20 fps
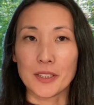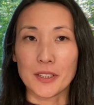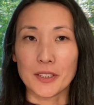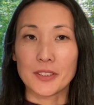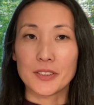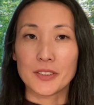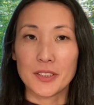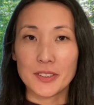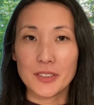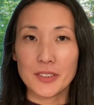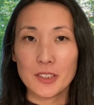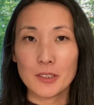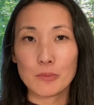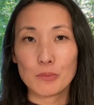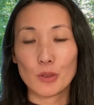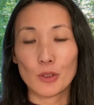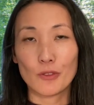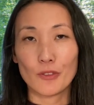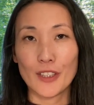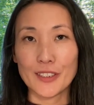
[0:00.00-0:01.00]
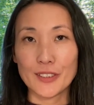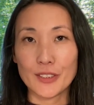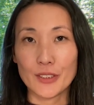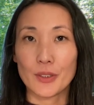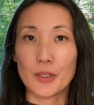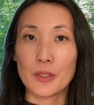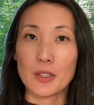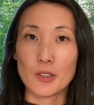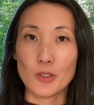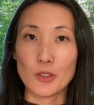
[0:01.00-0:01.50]
an assistant
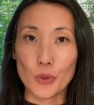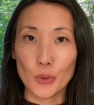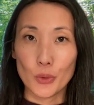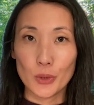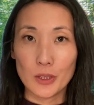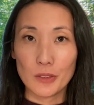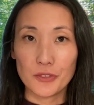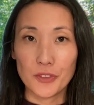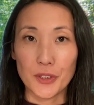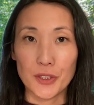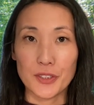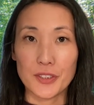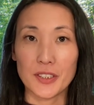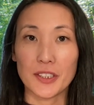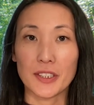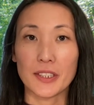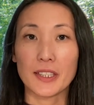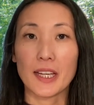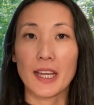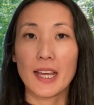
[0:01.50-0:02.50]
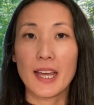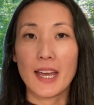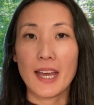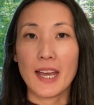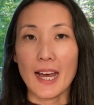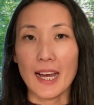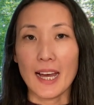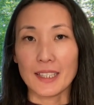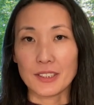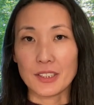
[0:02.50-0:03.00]
professor in the School of Nursing
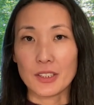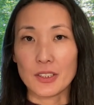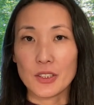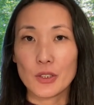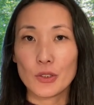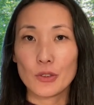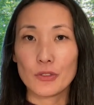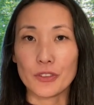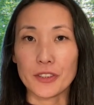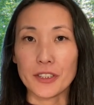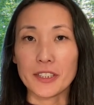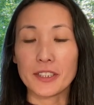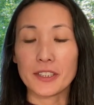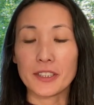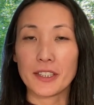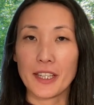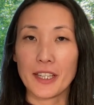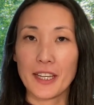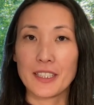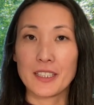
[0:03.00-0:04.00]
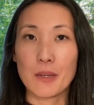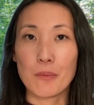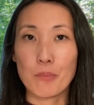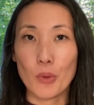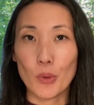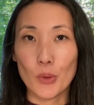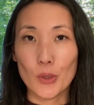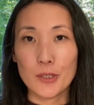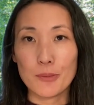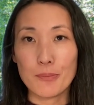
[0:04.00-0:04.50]
at UVic and a
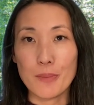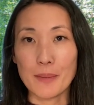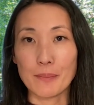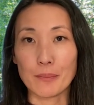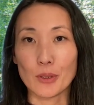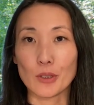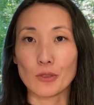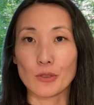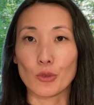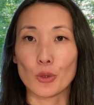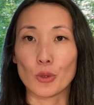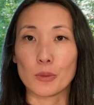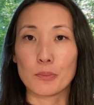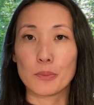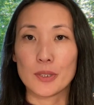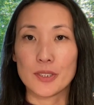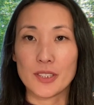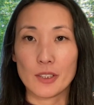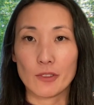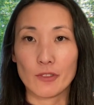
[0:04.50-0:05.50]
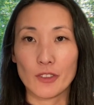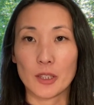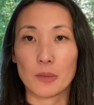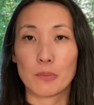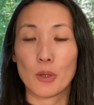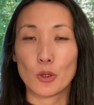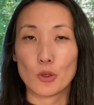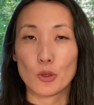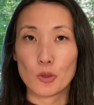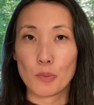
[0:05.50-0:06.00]
board member for
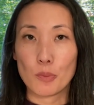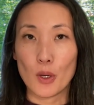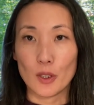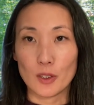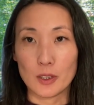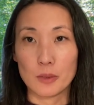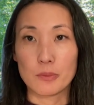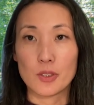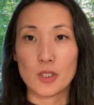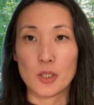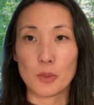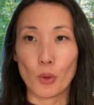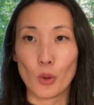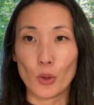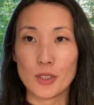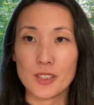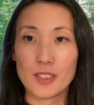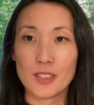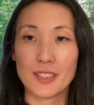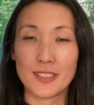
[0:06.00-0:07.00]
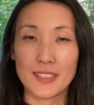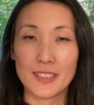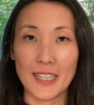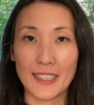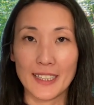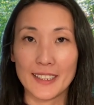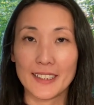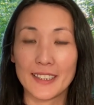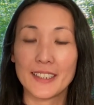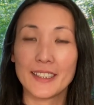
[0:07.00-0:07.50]
Pacific Postpartum Support
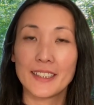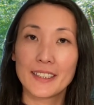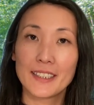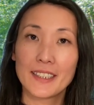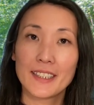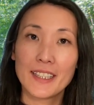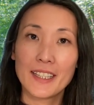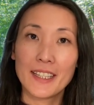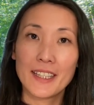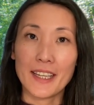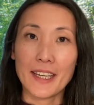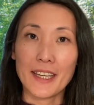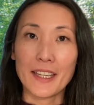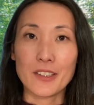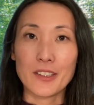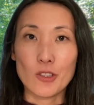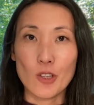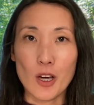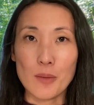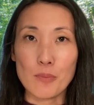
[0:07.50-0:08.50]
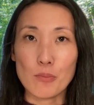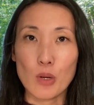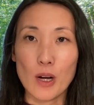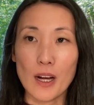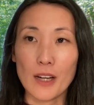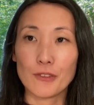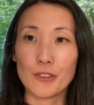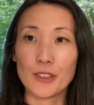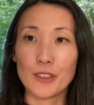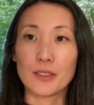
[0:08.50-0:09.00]
Society, a
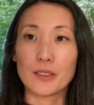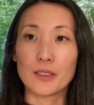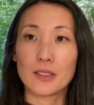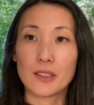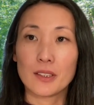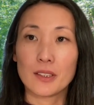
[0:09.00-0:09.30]
nonprofit